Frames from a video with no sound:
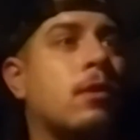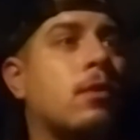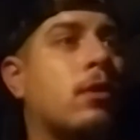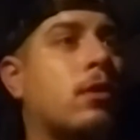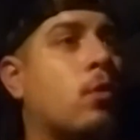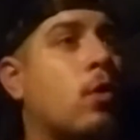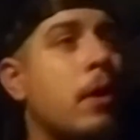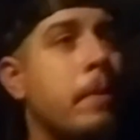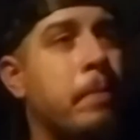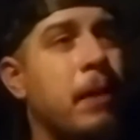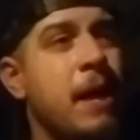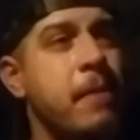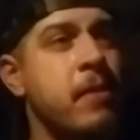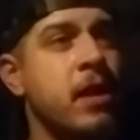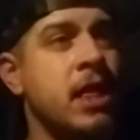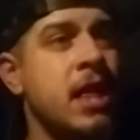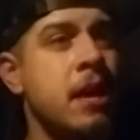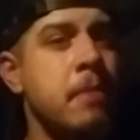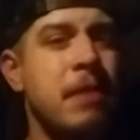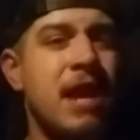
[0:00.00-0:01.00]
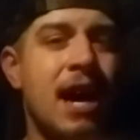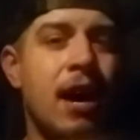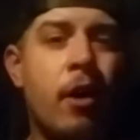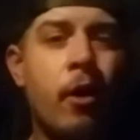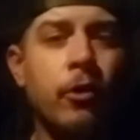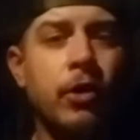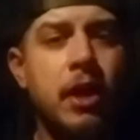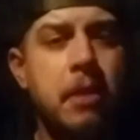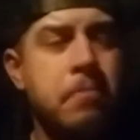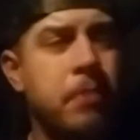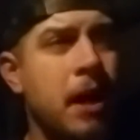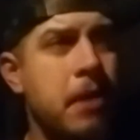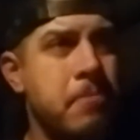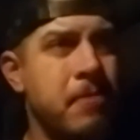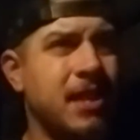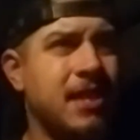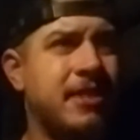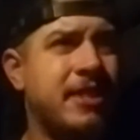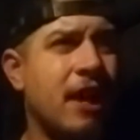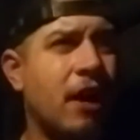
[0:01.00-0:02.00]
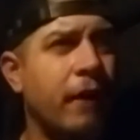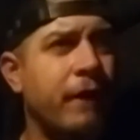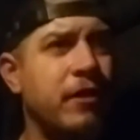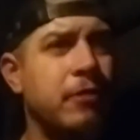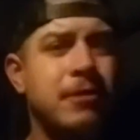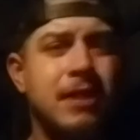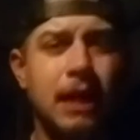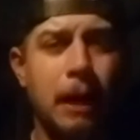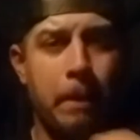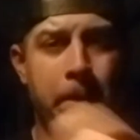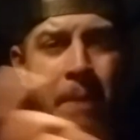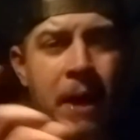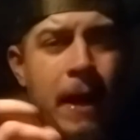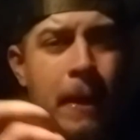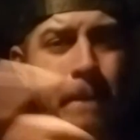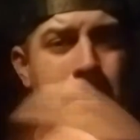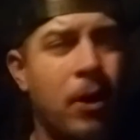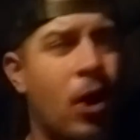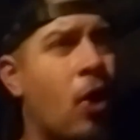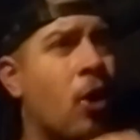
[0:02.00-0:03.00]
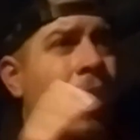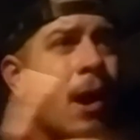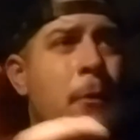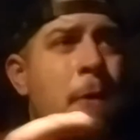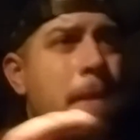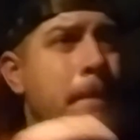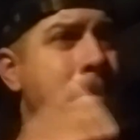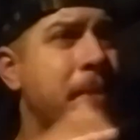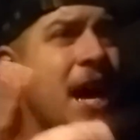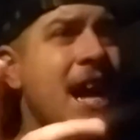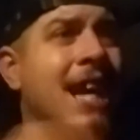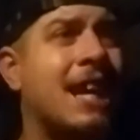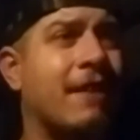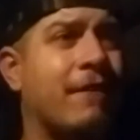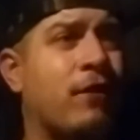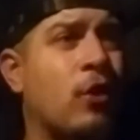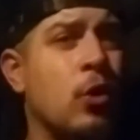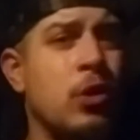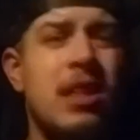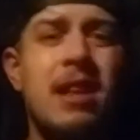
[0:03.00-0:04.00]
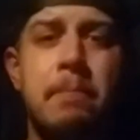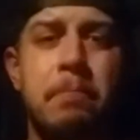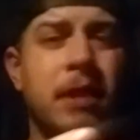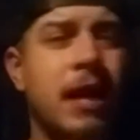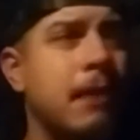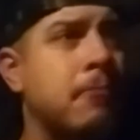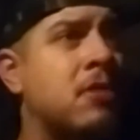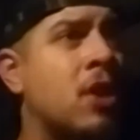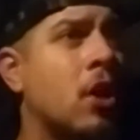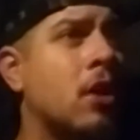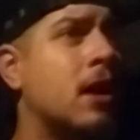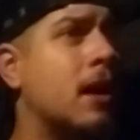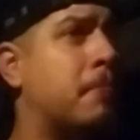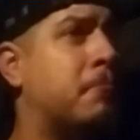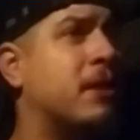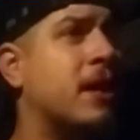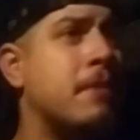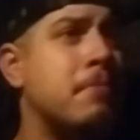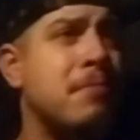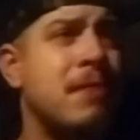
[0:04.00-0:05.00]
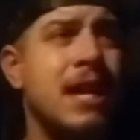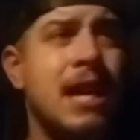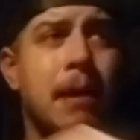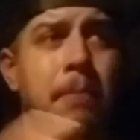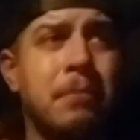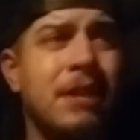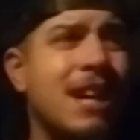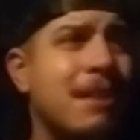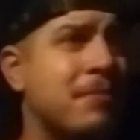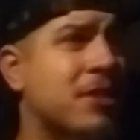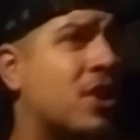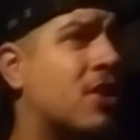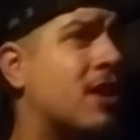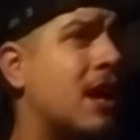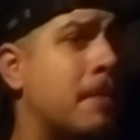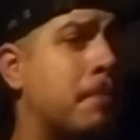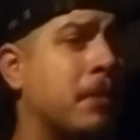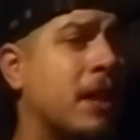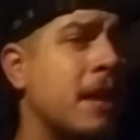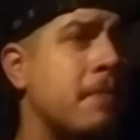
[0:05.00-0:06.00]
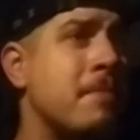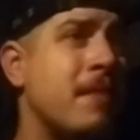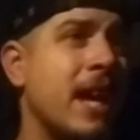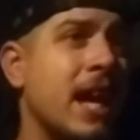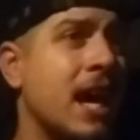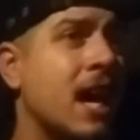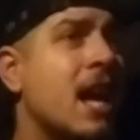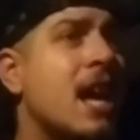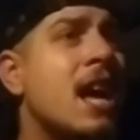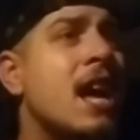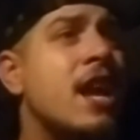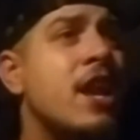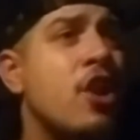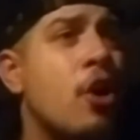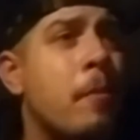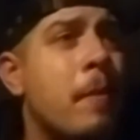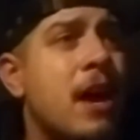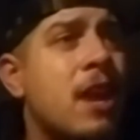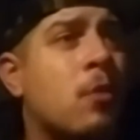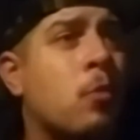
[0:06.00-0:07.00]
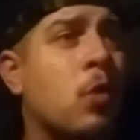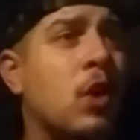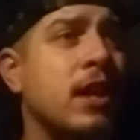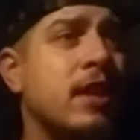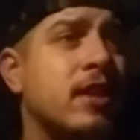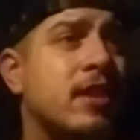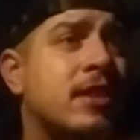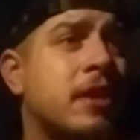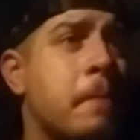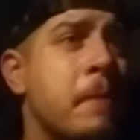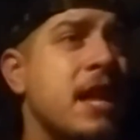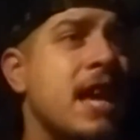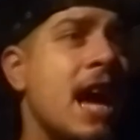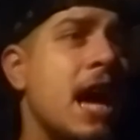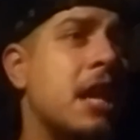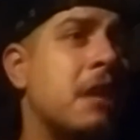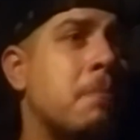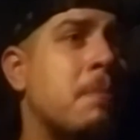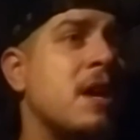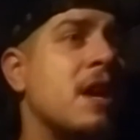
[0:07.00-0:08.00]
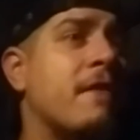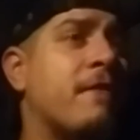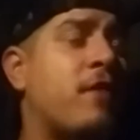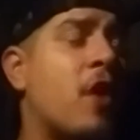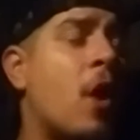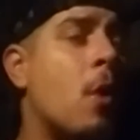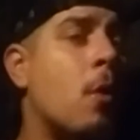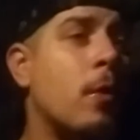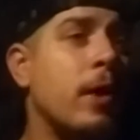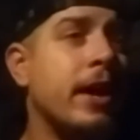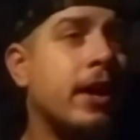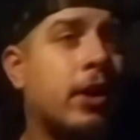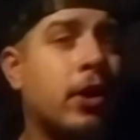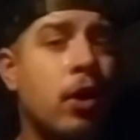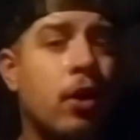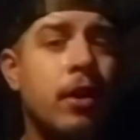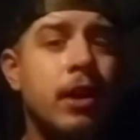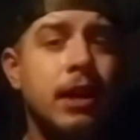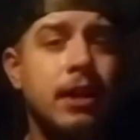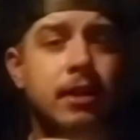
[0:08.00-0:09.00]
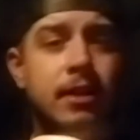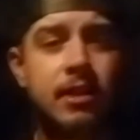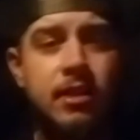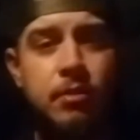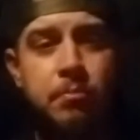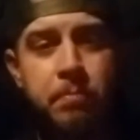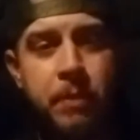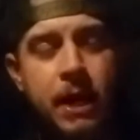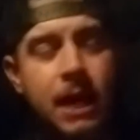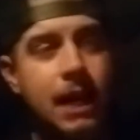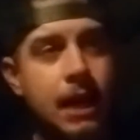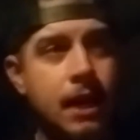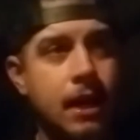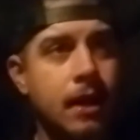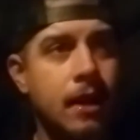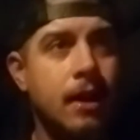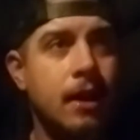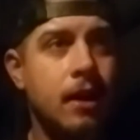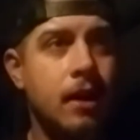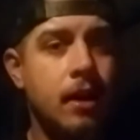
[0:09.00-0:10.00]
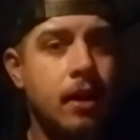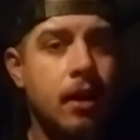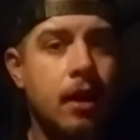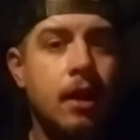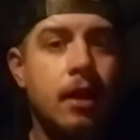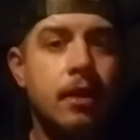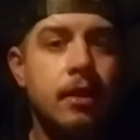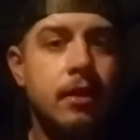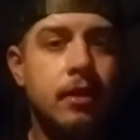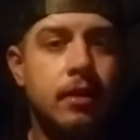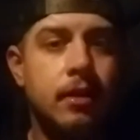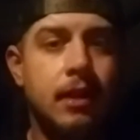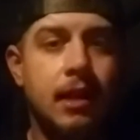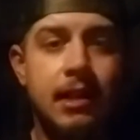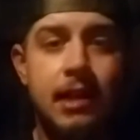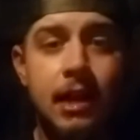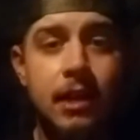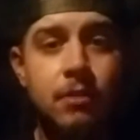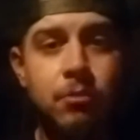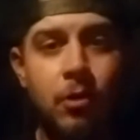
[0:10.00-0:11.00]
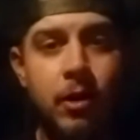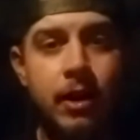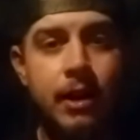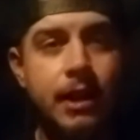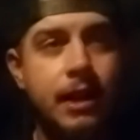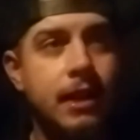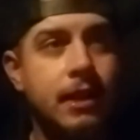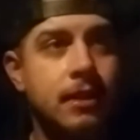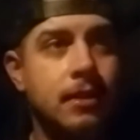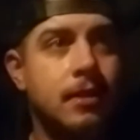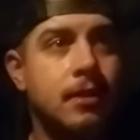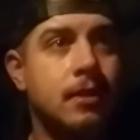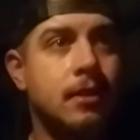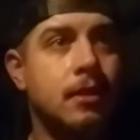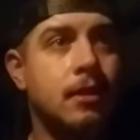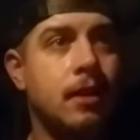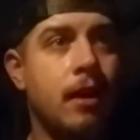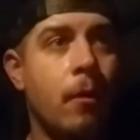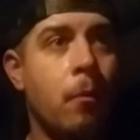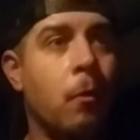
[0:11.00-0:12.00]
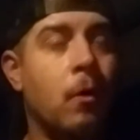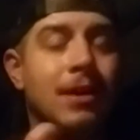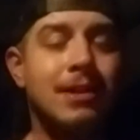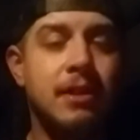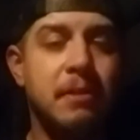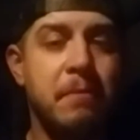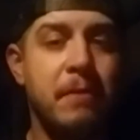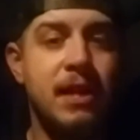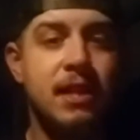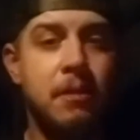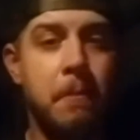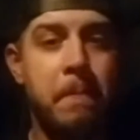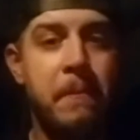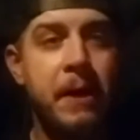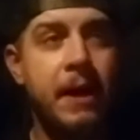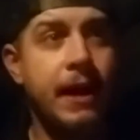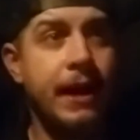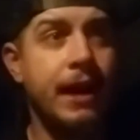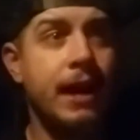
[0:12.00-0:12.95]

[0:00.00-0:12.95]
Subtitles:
quit blaming them and I only blamed myself. It was like ping pong. I went back and forth. I blamed her, I blamed me, I blamed her, I blamed me. No matter what somebody had to be at fault, it couldn't just be that that's what it is. It wasn't meant to be.